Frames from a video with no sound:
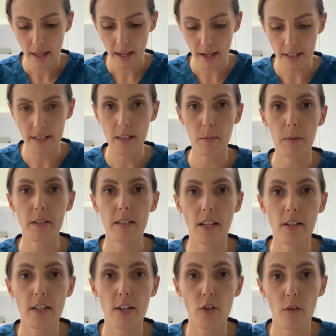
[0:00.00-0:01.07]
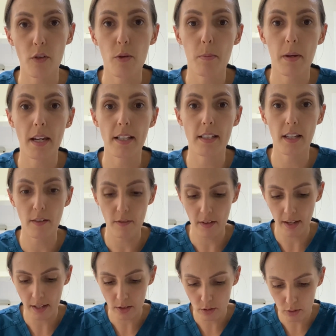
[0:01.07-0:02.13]
is the percentage of the PCV.
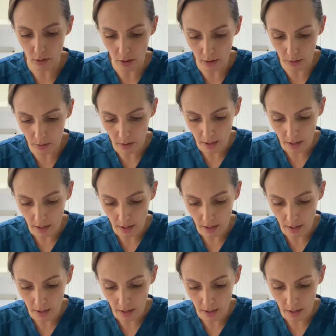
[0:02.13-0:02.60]
So